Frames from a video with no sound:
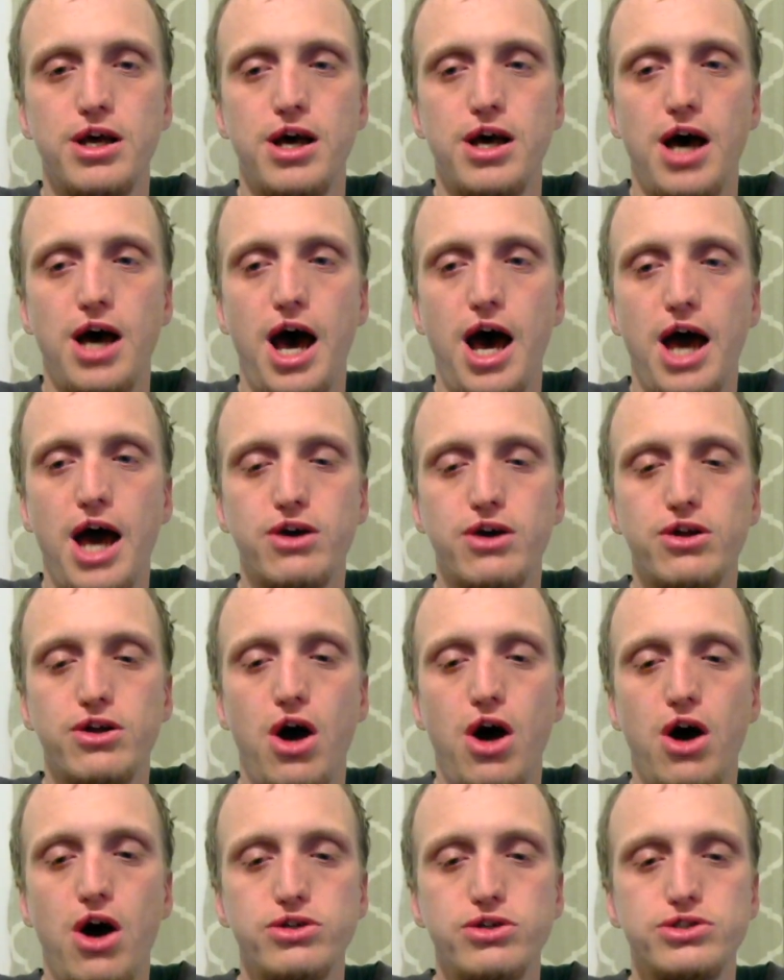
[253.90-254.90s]
I could
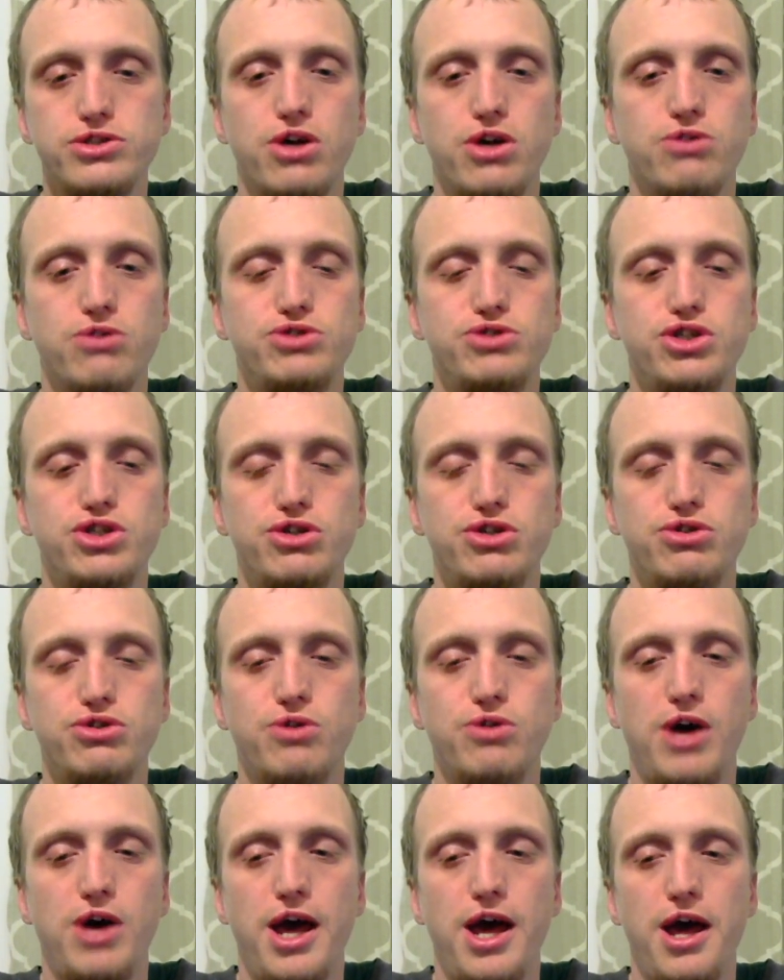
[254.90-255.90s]
also
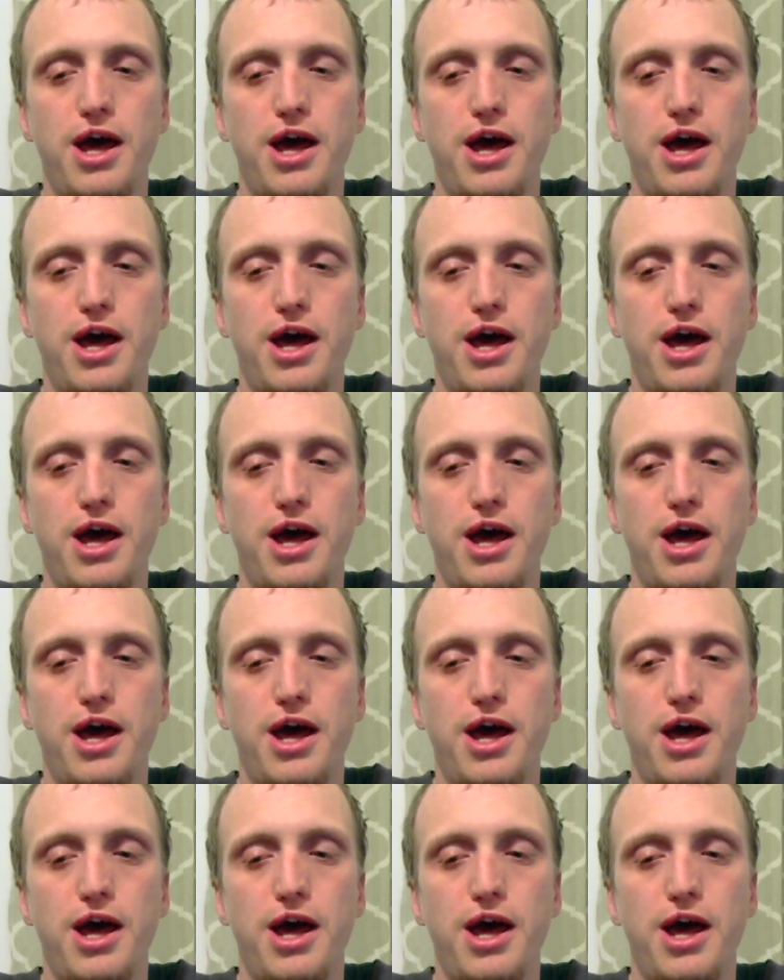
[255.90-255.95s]
do